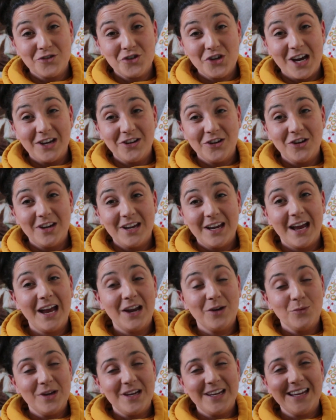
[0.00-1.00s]
January
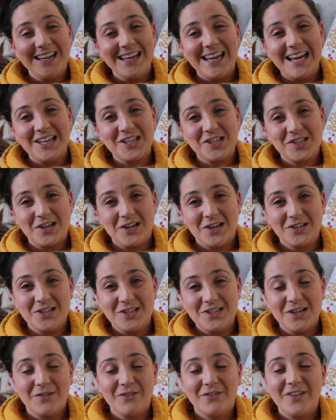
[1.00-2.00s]
and we can get
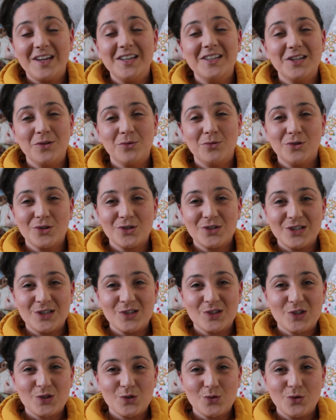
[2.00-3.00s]
started and find out what's
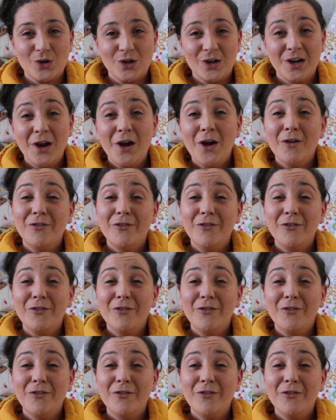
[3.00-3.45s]
in store